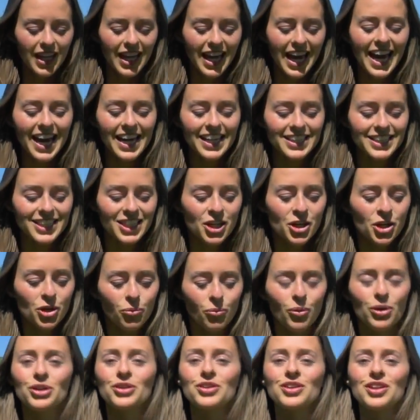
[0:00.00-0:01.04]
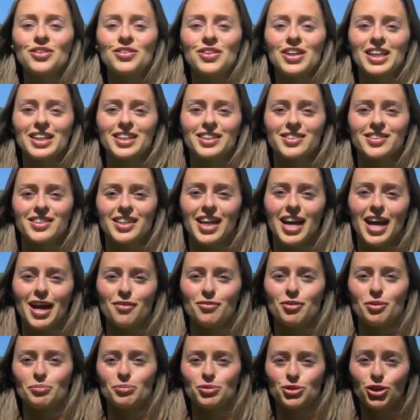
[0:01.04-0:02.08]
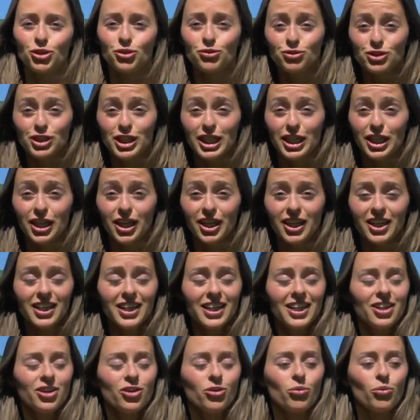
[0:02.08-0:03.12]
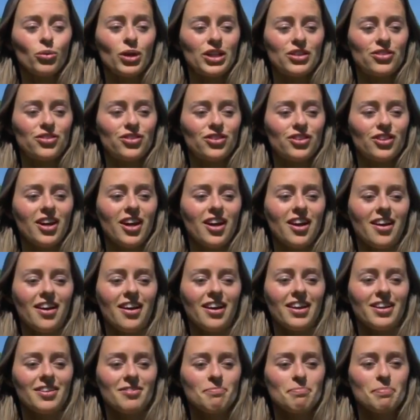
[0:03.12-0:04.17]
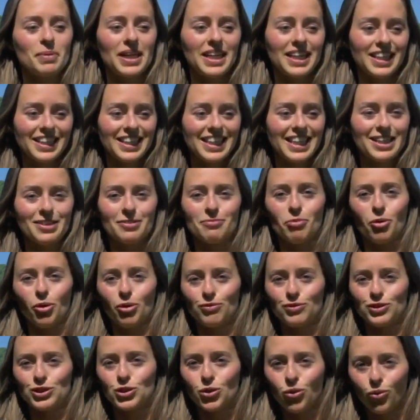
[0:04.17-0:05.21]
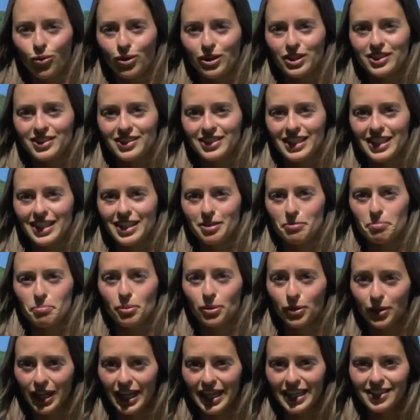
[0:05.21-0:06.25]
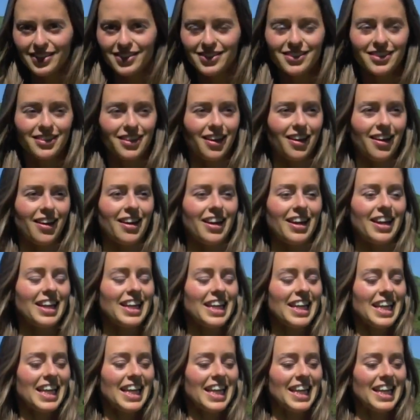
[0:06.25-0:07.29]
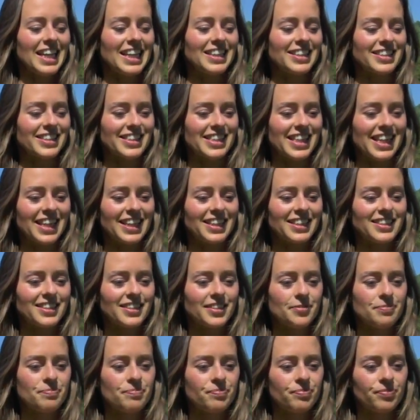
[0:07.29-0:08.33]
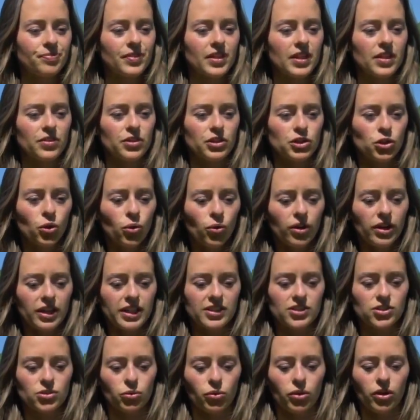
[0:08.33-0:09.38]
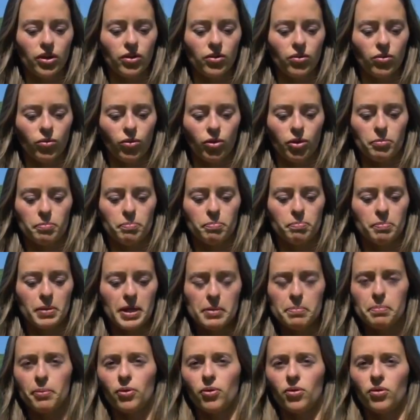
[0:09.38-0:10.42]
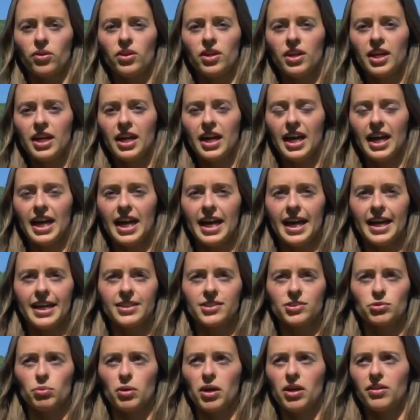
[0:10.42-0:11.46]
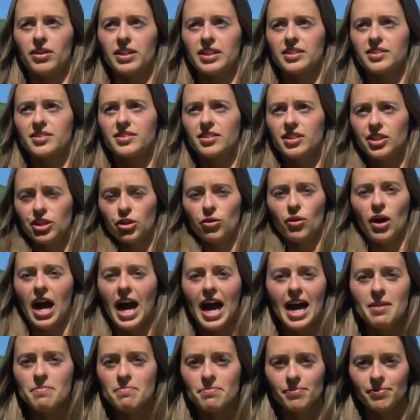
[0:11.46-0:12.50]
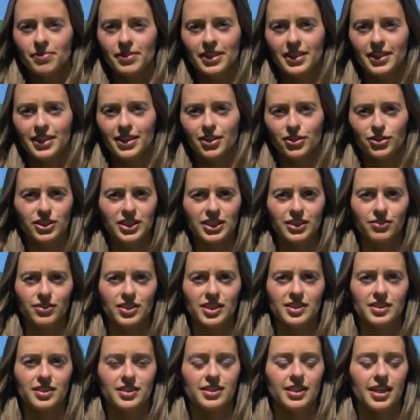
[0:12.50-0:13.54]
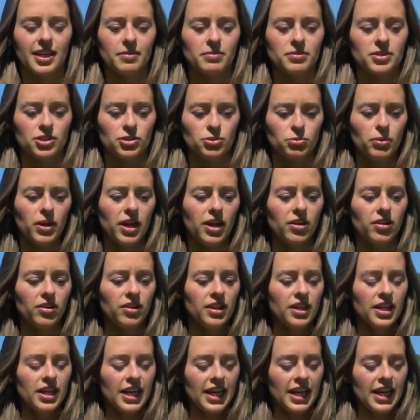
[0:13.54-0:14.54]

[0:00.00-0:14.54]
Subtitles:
And one of the things that I've observed here with being in more of a touristy place is that the tourists or people, as well as, you know, I'm guilty of this at times as well,